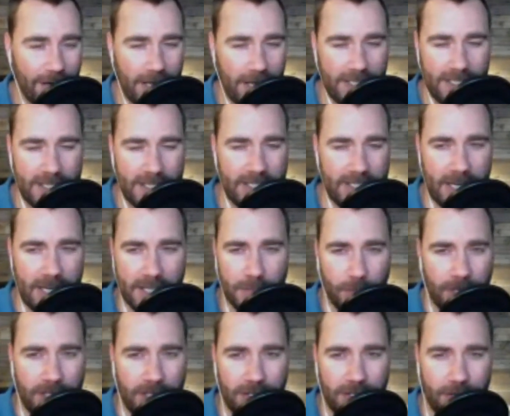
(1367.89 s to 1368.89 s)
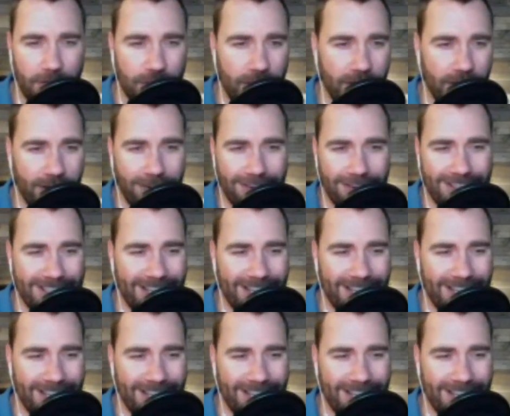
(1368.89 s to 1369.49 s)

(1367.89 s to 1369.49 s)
a 1022 trigger and